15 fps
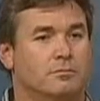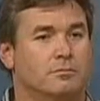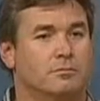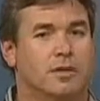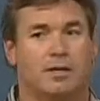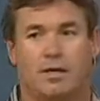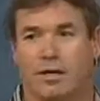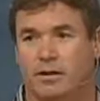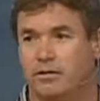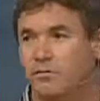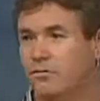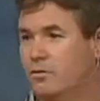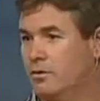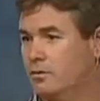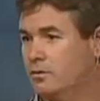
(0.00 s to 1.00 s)
again
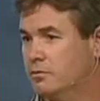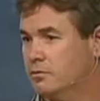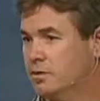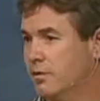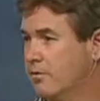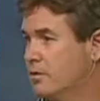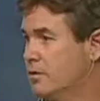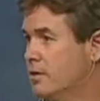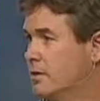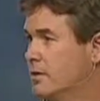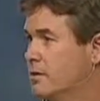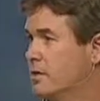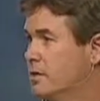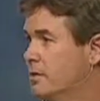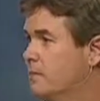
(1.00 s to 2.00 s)
for the
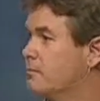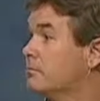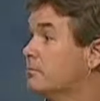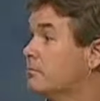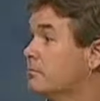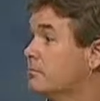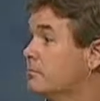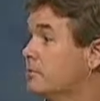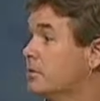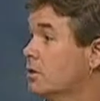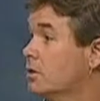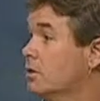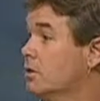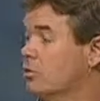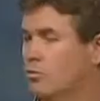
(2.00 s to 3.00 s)
17th time.
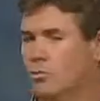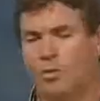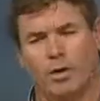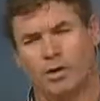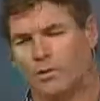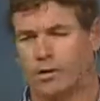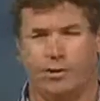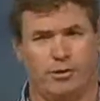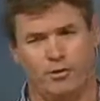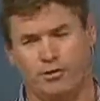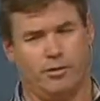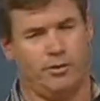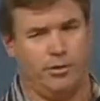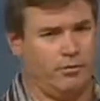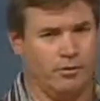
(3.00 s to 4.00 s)
Well, wait a minute,
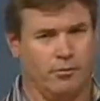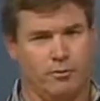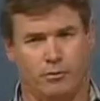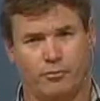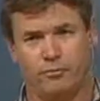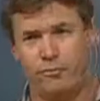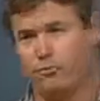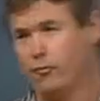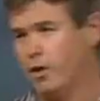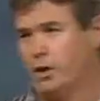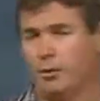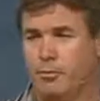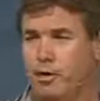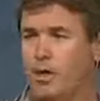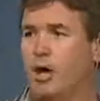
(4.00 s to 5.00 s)
you're
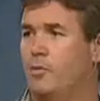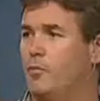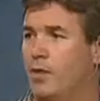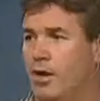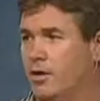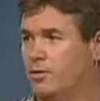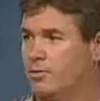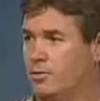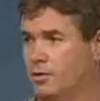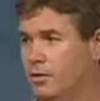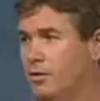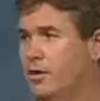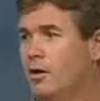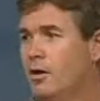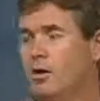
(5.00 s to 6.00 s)
freaking me out,
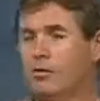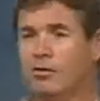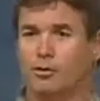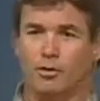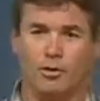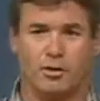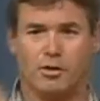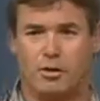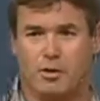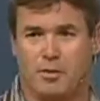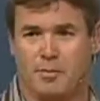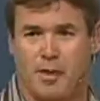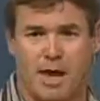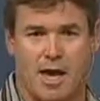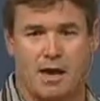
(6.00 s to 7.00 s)
Pastor. The Lord could come
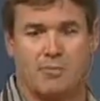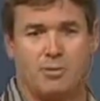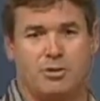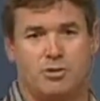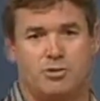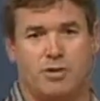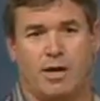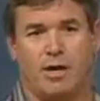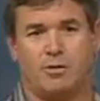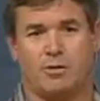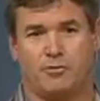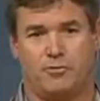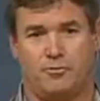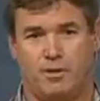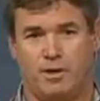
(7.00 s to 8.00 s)
back, but you guys
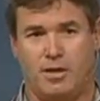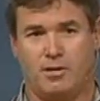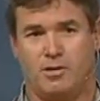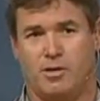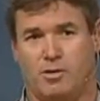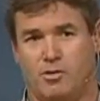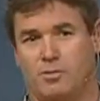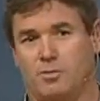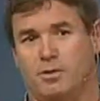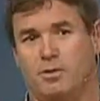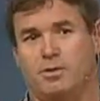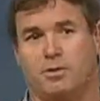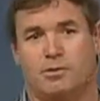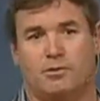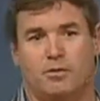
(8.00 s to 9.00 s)
are feeding the
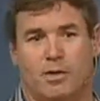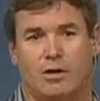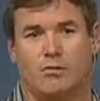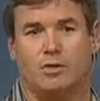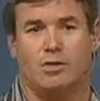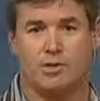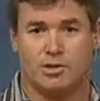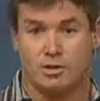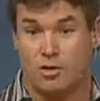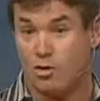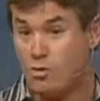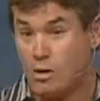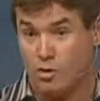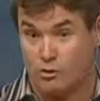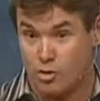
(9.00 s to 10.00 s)
homeless. Why don't we just all
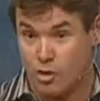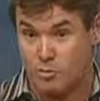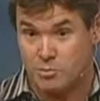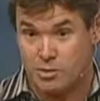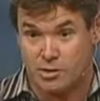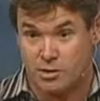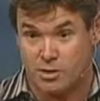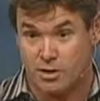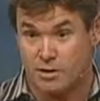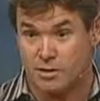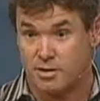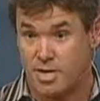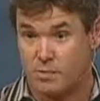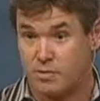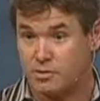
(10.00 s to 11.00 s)
wear robes and sit on the
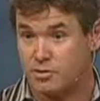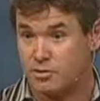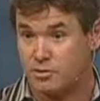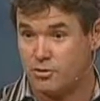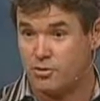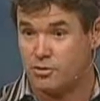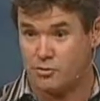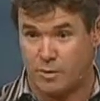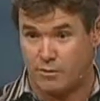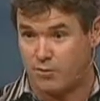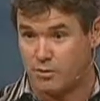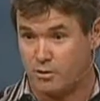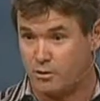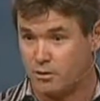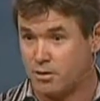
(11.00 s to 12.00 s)
top of the church and wait for
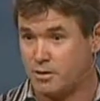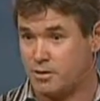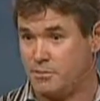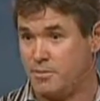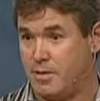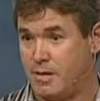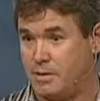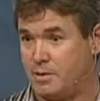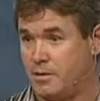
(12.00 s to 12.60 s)
the Lord to come back?